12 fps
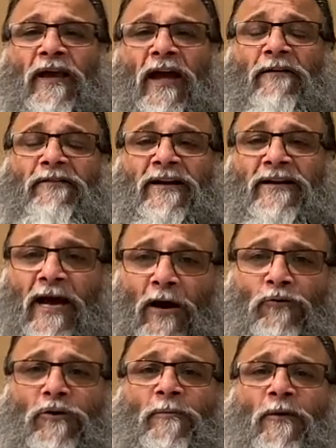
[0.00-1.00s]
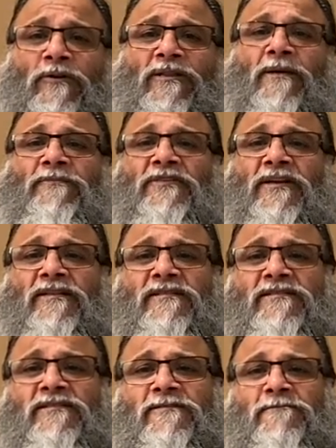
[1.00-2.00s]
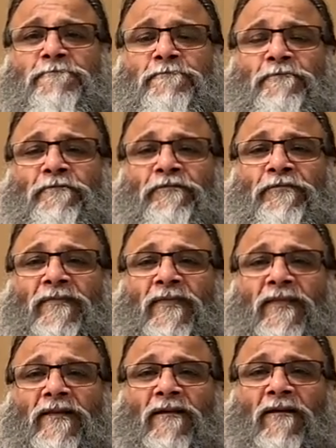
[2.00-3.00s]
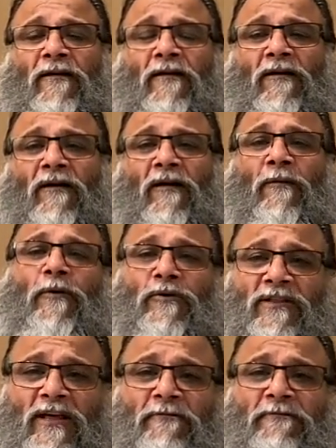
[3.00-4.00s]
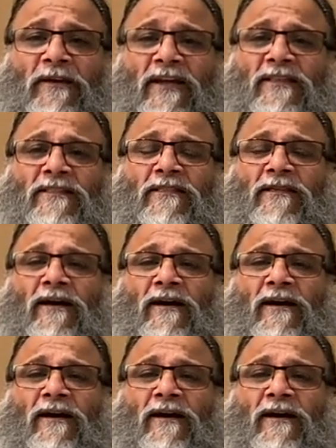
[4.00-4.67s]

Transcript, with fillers: having doubt about themselves, about their faith,